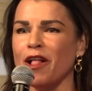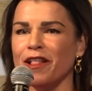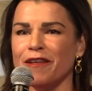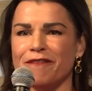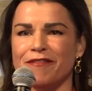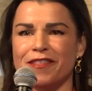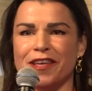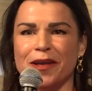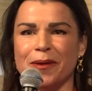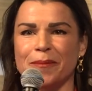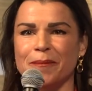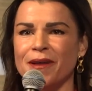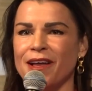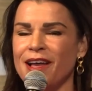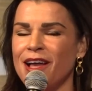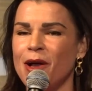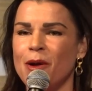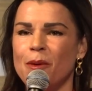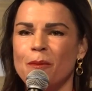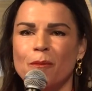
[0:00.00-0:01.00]
of them.
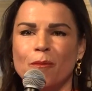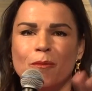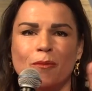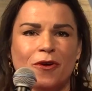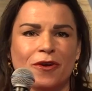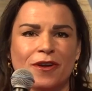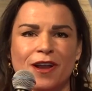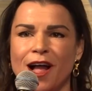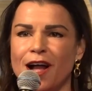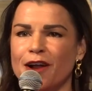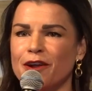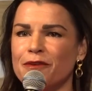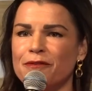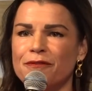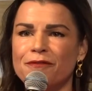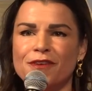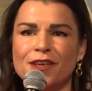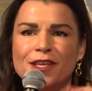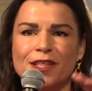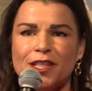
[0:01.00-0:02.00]

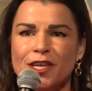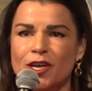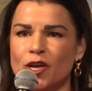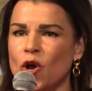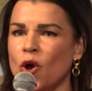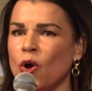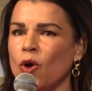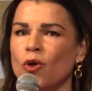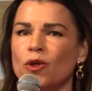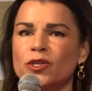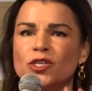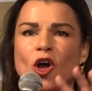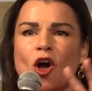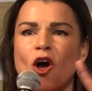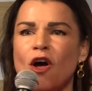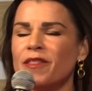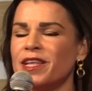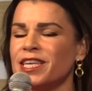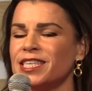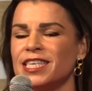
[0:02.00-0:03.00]
Pornography, the occult, all
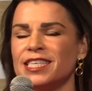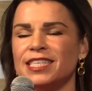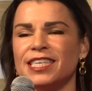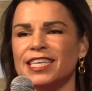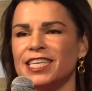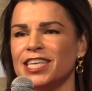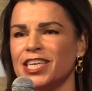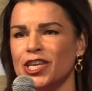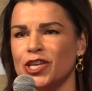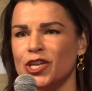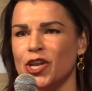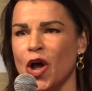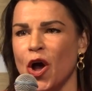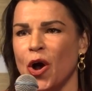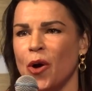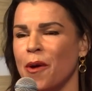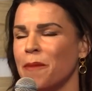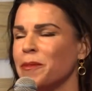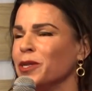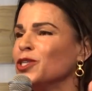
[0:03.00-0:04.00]
these things I didn't know.
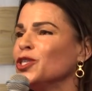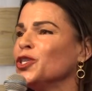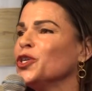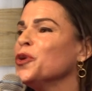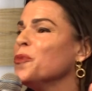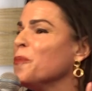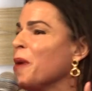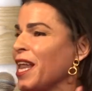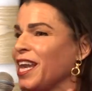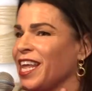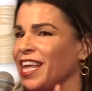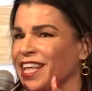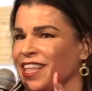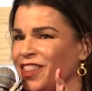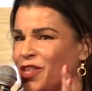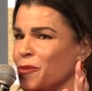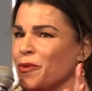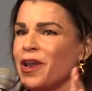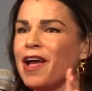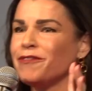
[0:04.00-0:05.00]
I mean, too many.
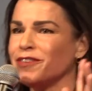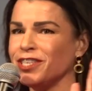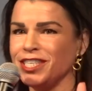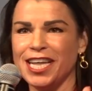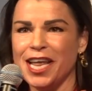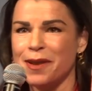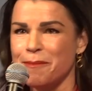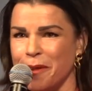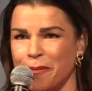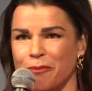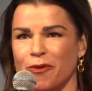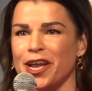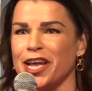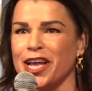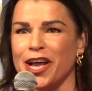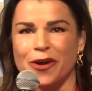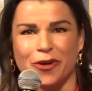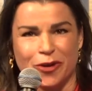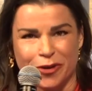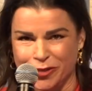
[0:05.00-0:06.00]
You would have to attend my
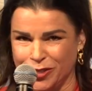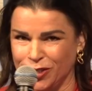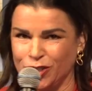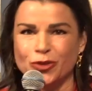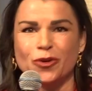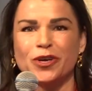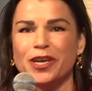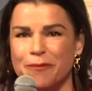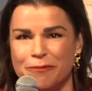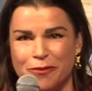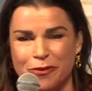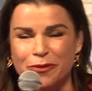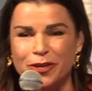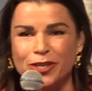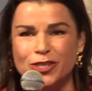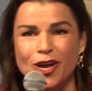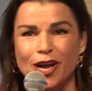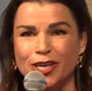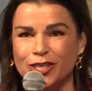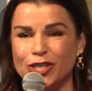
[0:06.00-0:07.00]
breakout or join up for Real
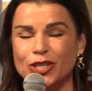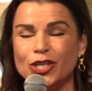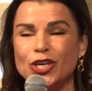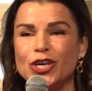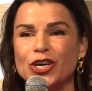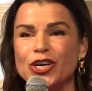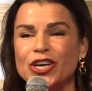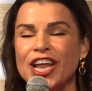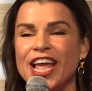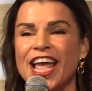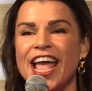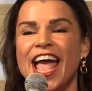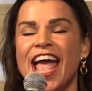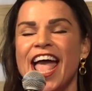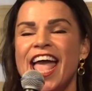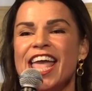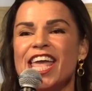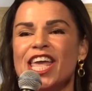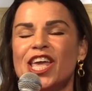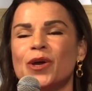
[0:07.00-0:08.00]
Talk to learn.
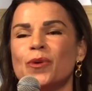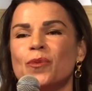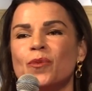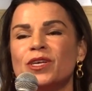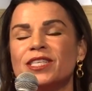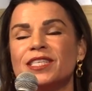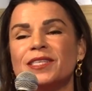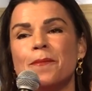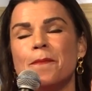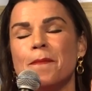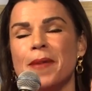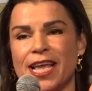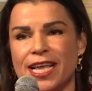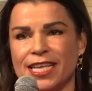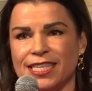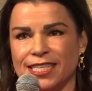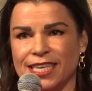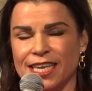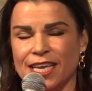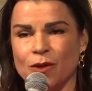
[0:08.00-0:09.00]
It was
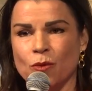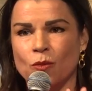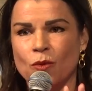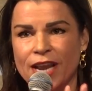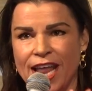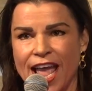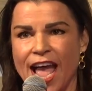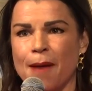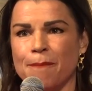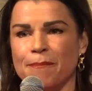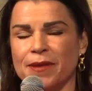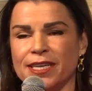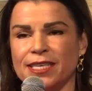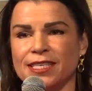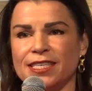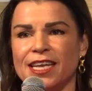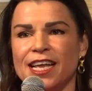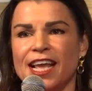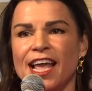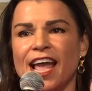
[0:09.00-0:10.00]
amazing what happened.
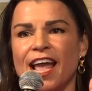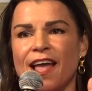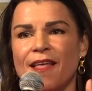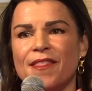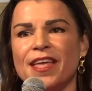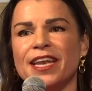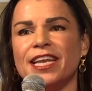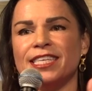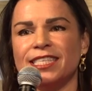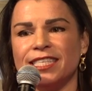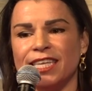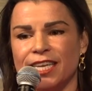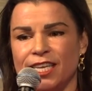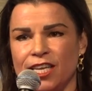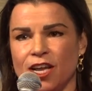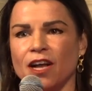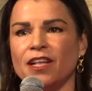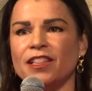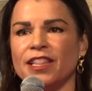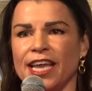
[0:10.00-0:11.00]
And then he said,
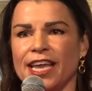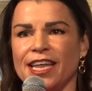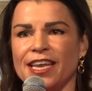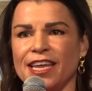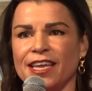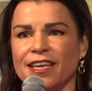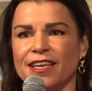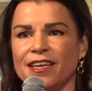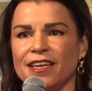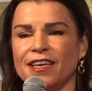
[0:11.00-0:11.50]
young lady,